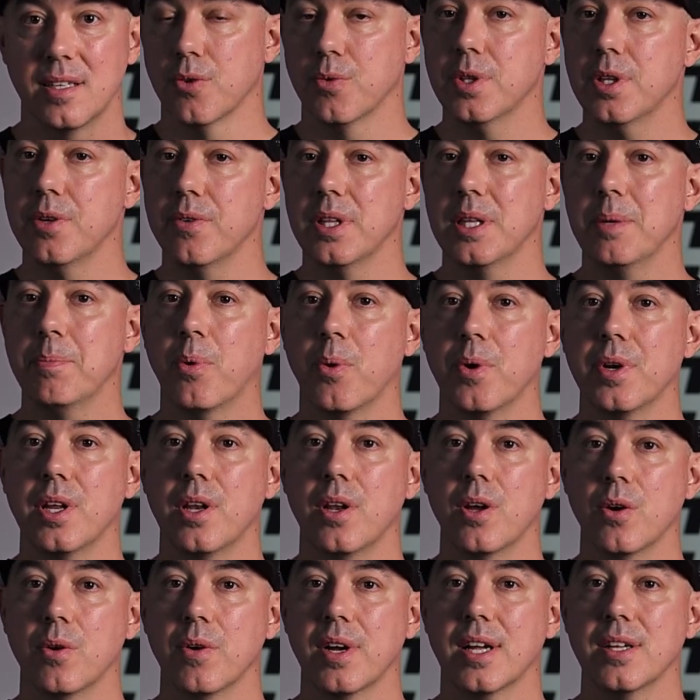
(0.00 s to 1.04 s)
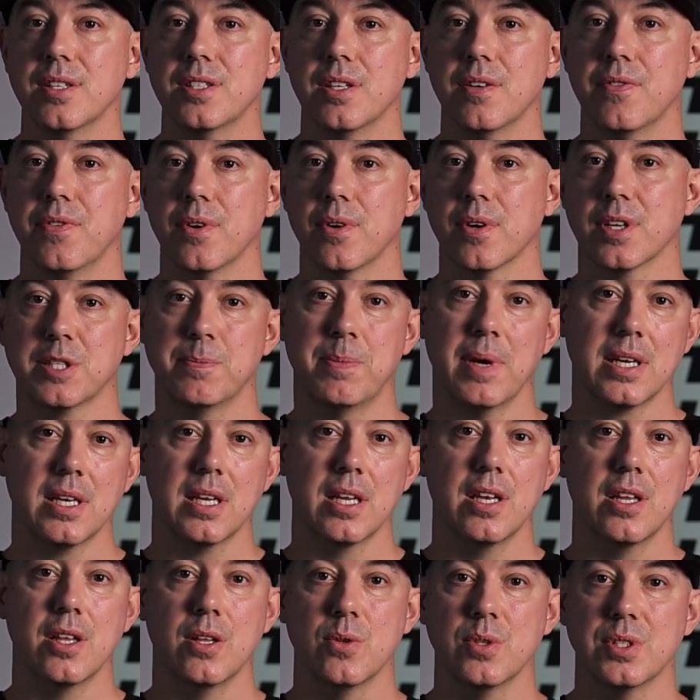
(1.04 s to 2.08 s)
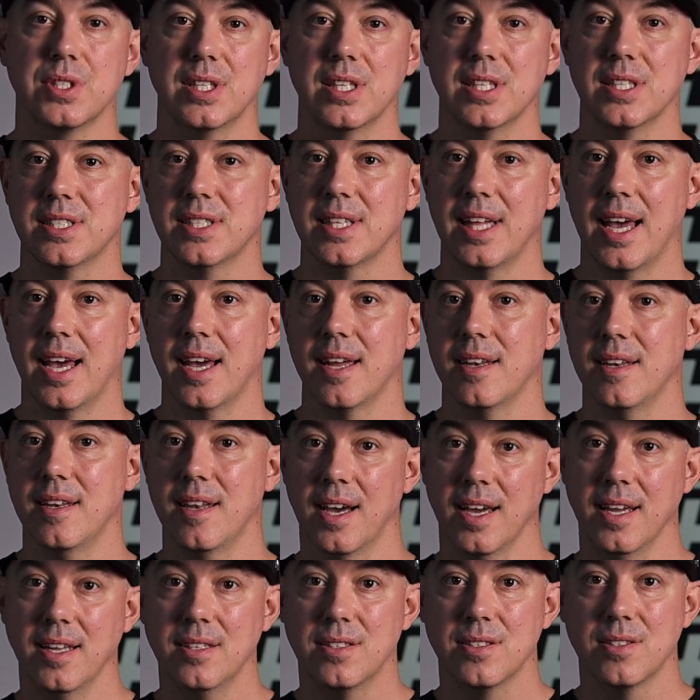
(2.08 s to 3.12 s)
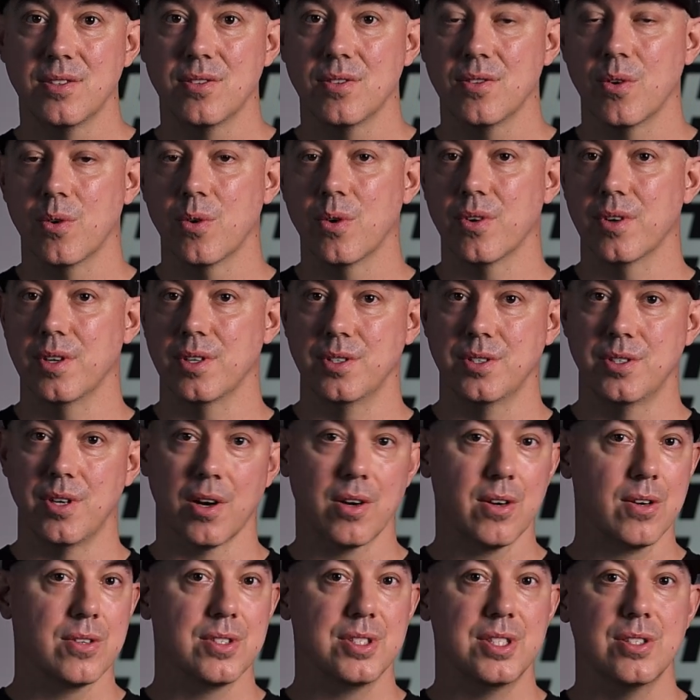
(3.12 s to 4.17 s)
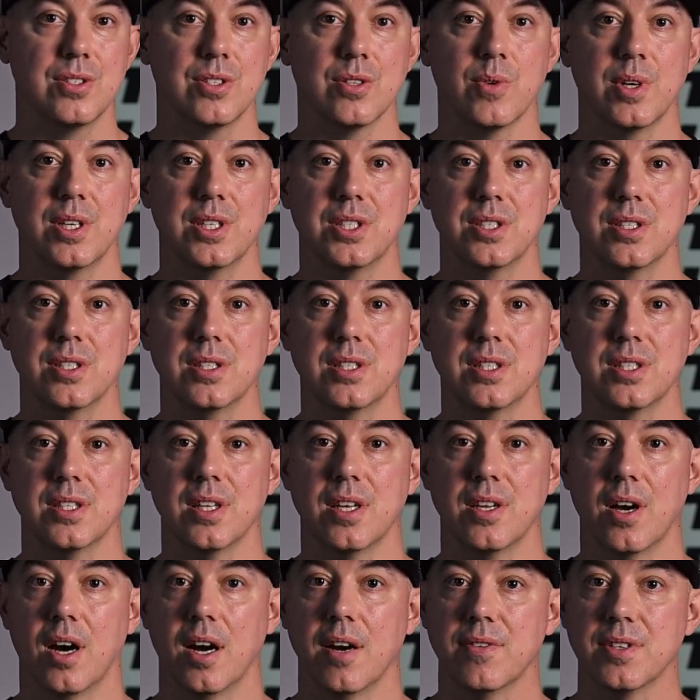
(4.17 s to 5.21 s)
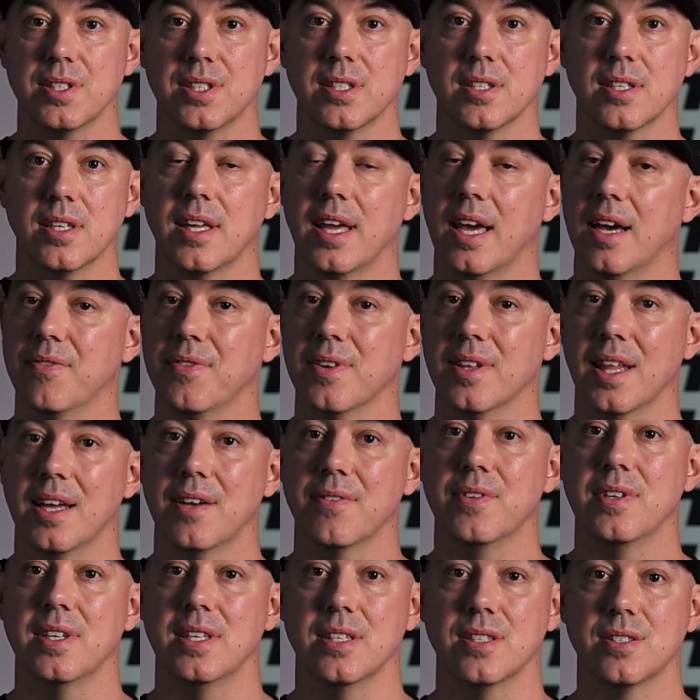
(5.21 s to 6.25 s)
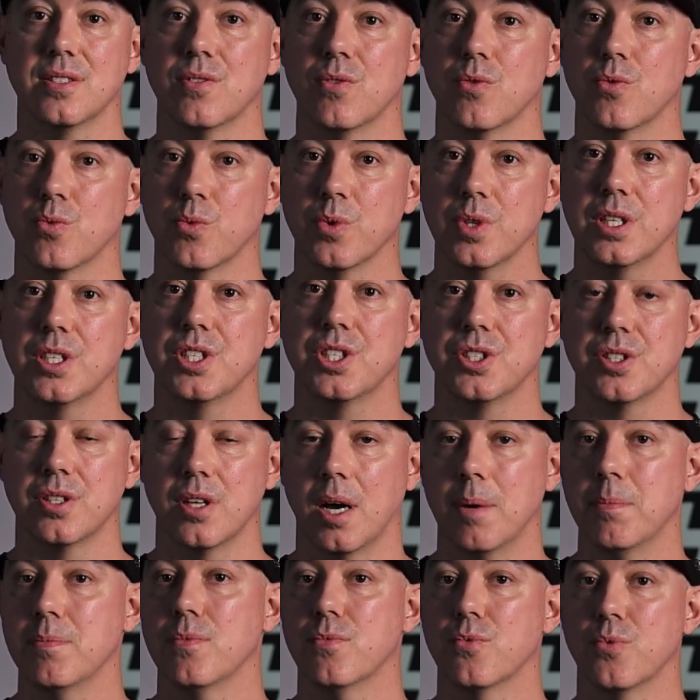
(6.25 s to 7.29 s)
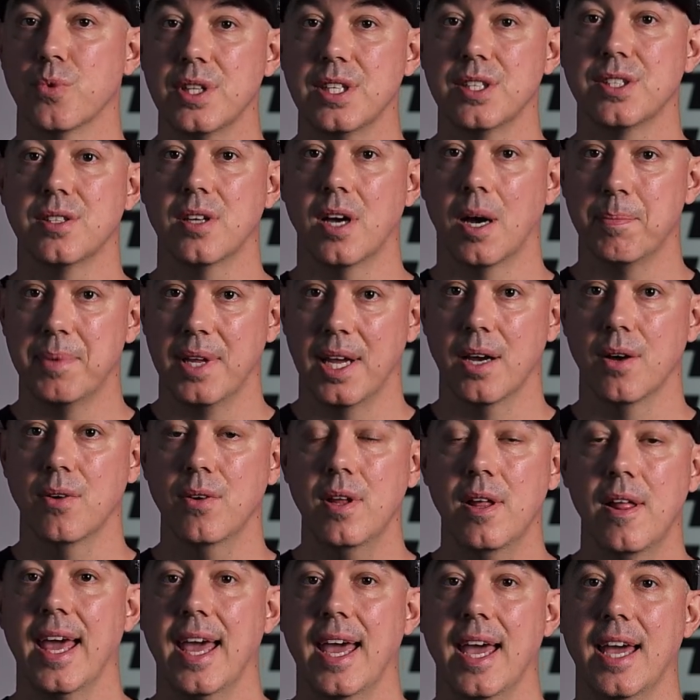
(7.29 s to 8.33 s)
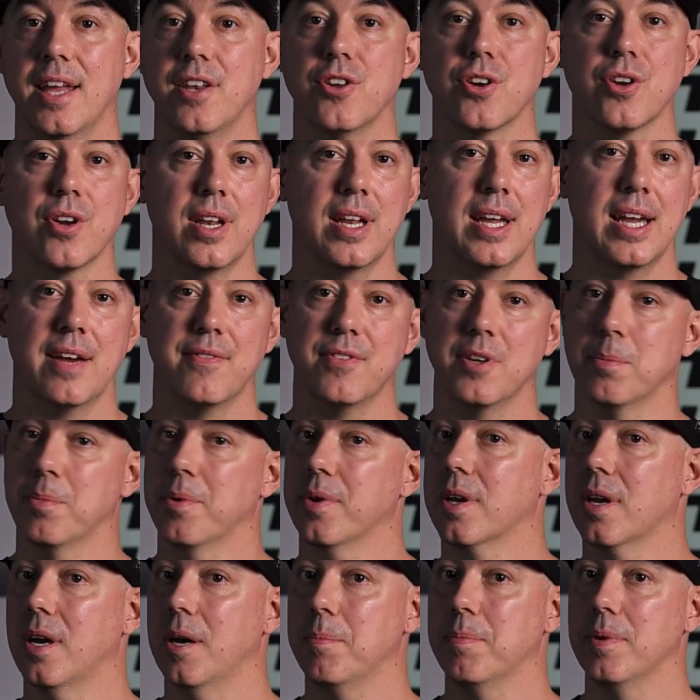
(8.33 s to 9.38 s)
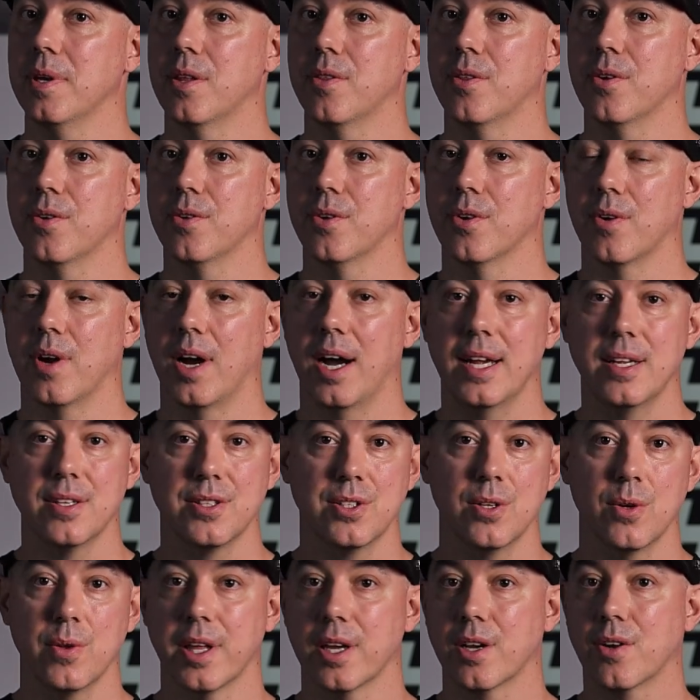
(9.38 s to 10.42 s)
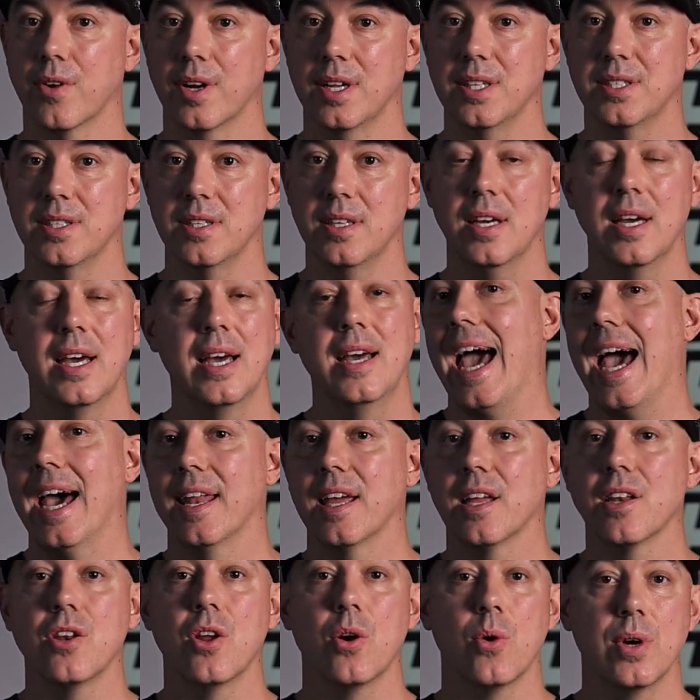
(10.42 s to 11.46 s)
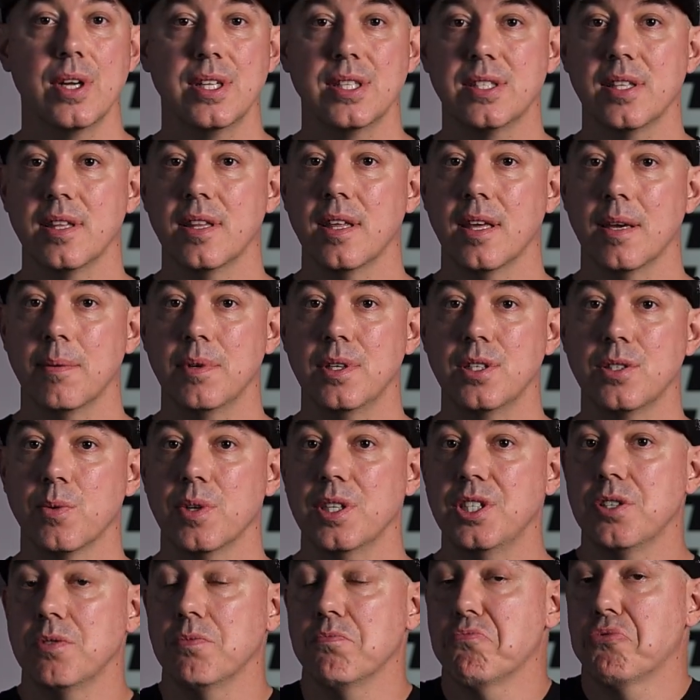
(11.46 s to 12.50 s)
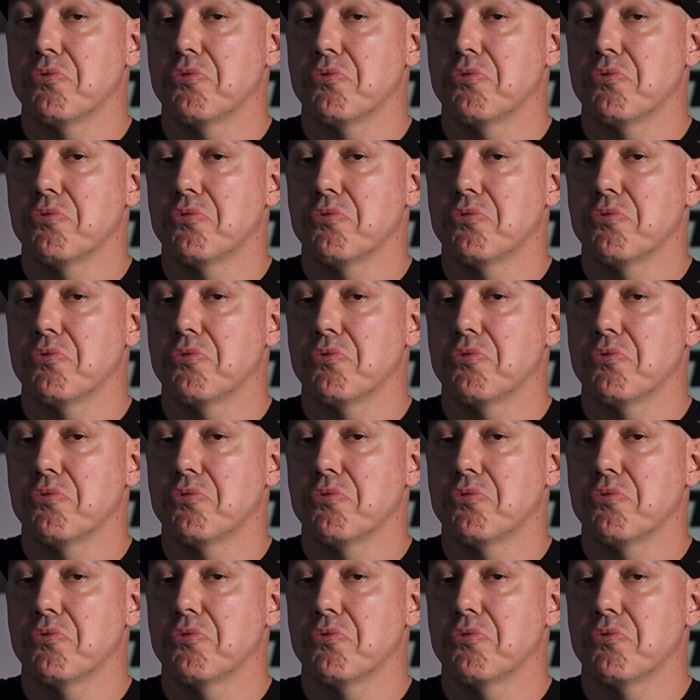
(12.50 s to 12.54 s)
Really, really important to know, because if you're expecting to use this at night or in darker situations, then obviously f11 is really stop down, and you're going to have to bring up either your ISO like crazy, adding noise to the image, which